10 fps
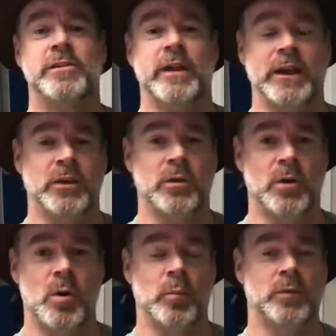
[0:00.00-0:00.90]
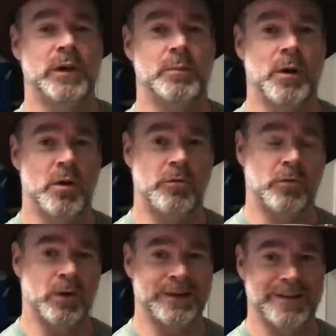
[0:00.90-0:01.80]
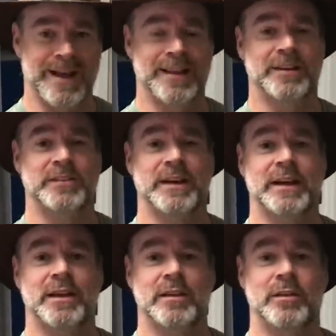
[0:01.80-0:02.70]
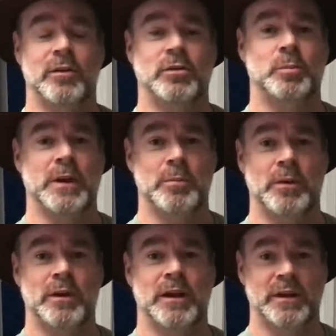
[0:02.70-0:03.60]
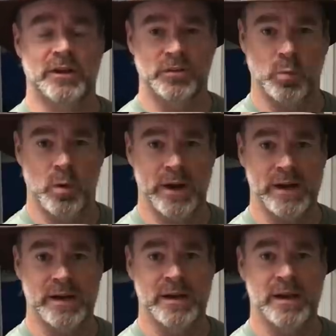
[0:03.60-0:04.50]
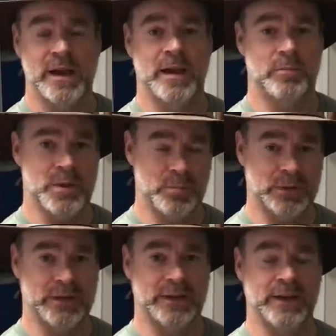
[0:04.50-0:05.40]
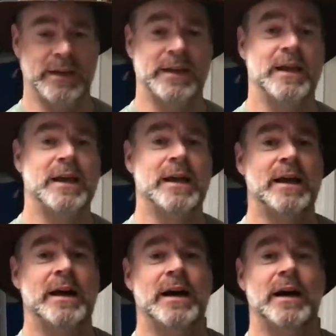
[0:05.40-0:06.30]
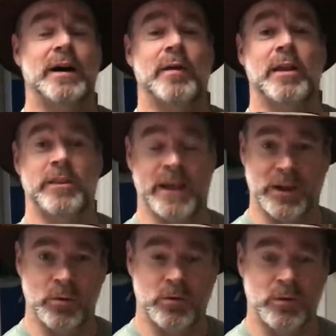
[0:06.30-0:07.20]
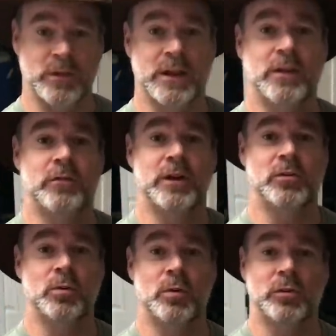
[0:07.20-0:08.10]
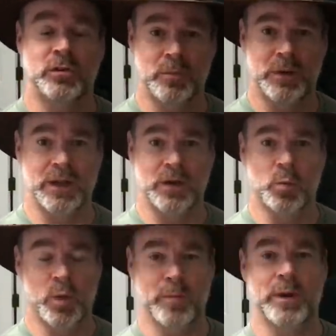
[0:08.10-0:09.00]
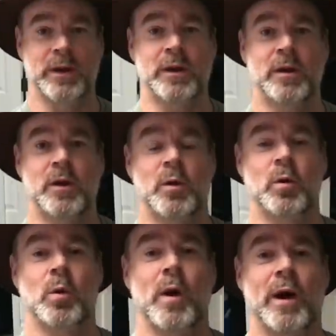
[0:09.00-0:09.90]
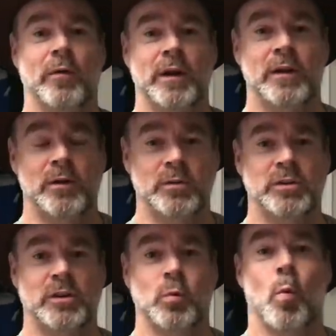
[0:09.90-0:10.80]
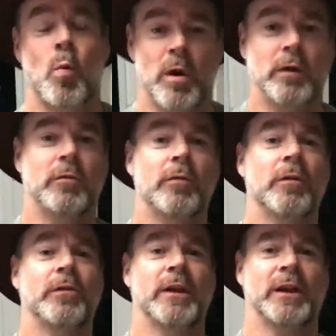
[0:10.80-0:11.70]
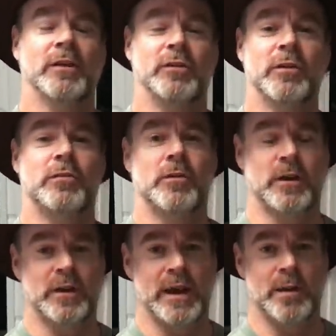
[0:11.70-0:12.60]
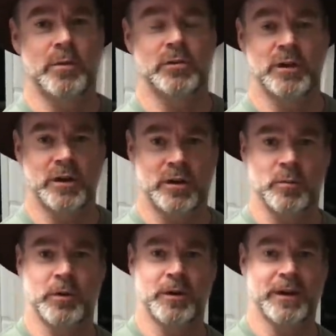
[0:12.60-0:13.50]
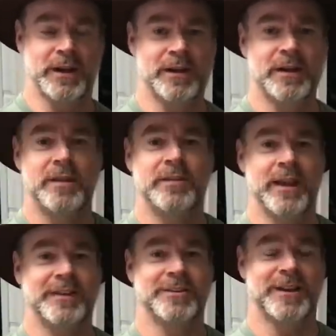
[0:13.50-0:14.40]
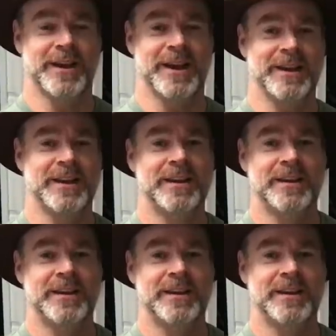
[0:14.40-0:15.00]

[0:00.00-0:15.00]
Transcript: Thank you to Home Depot for acknowledging those people in this way and people in need. Uh, and thank you to the individuals, the men and women who go out and do such wonderful things for their neighbors and their community. Thanks again.